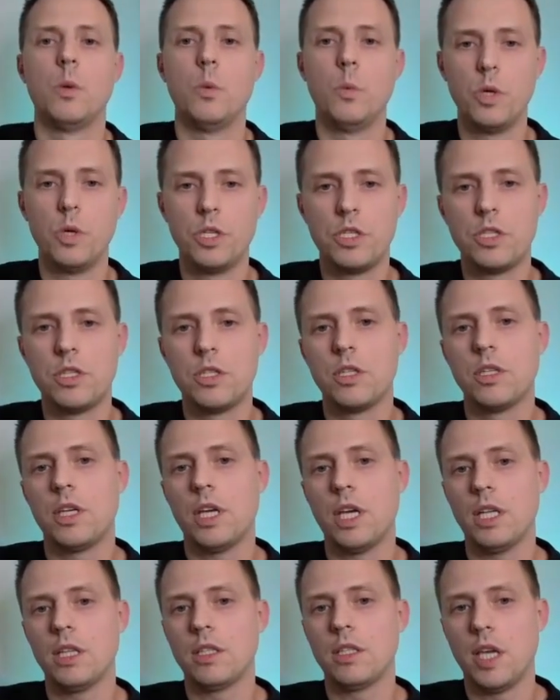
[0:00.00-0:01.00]
which
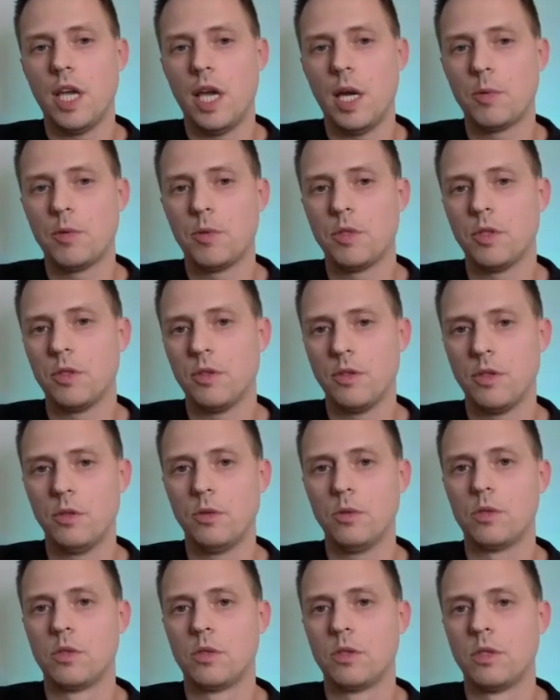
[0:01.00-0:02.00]
can capture
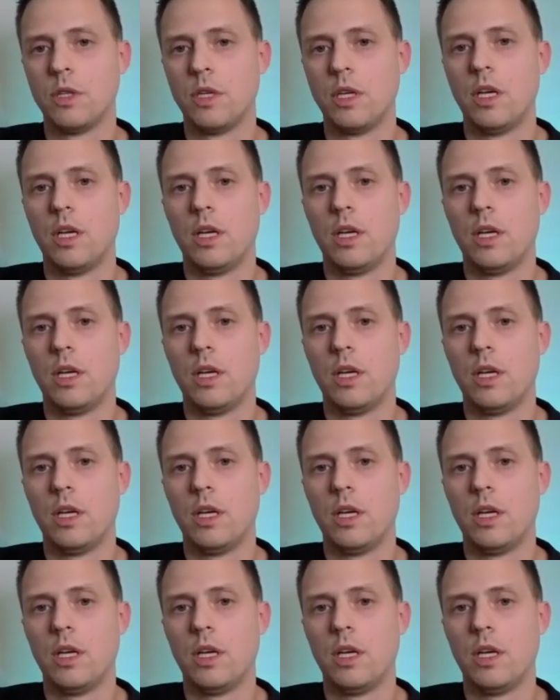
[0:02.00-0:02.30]
those